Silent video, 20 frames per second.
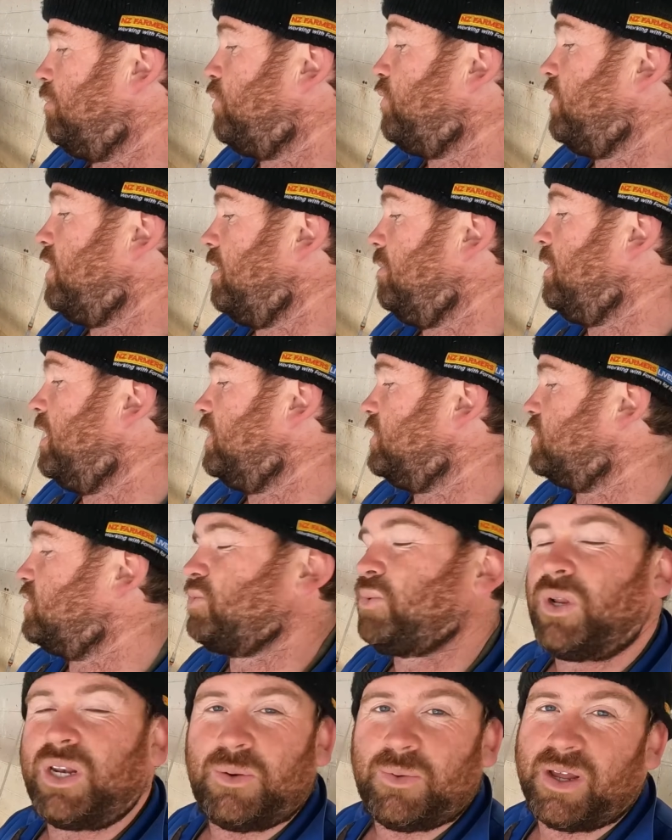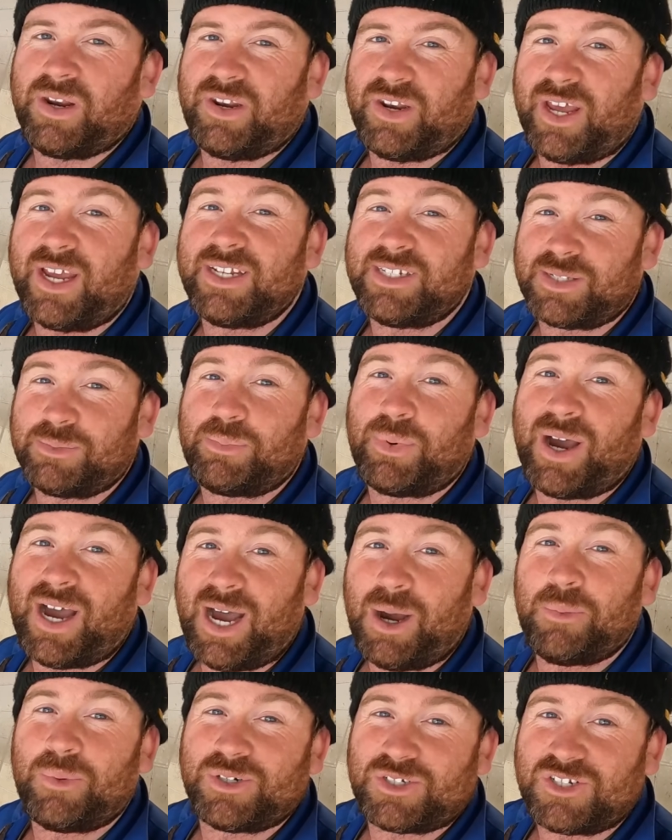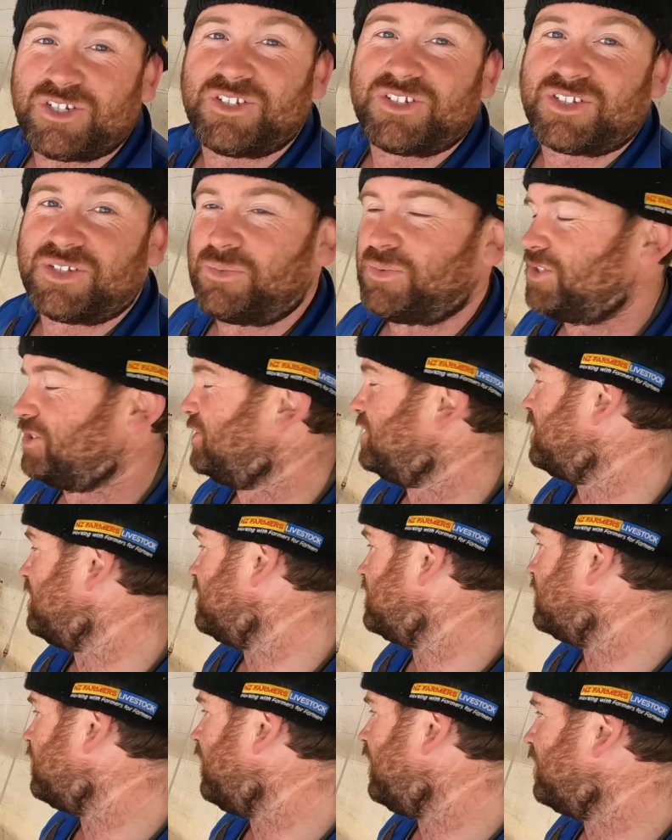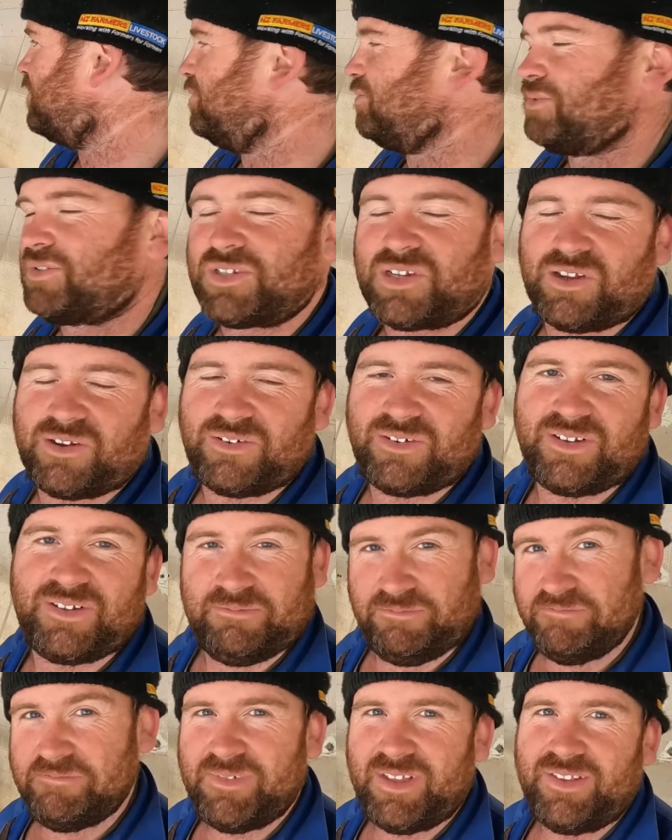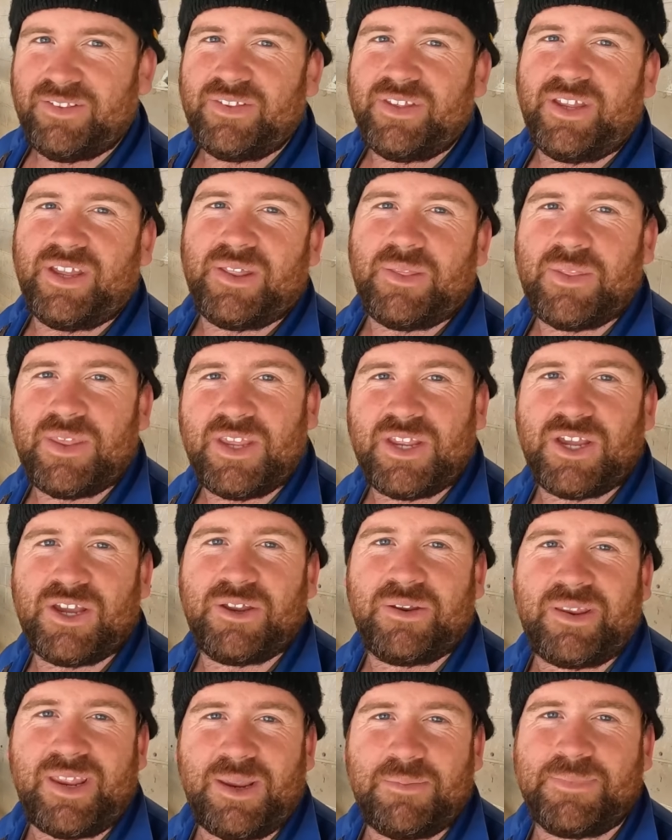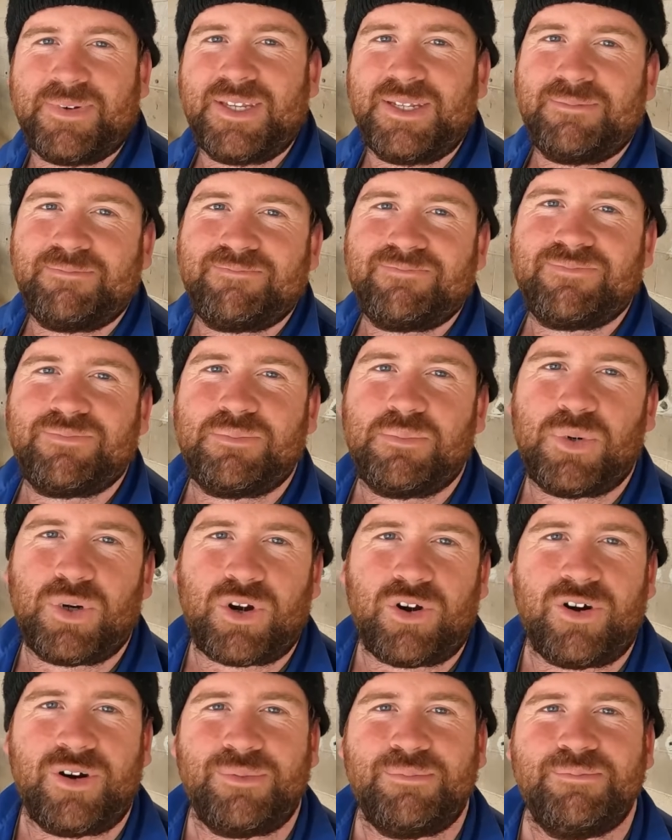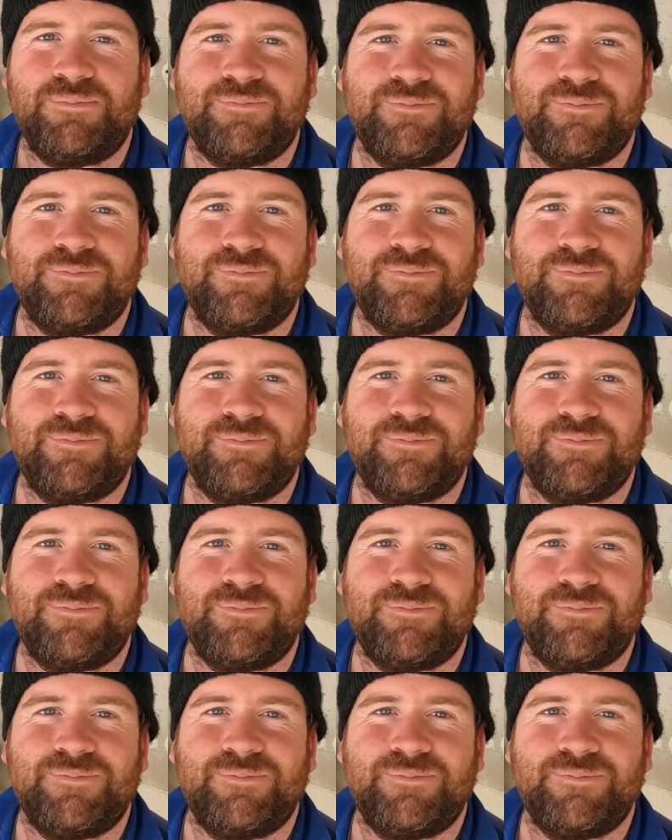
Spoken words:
pretty much 21 days apart, which is a cycle. So yeah, there you go, empty. Book her in.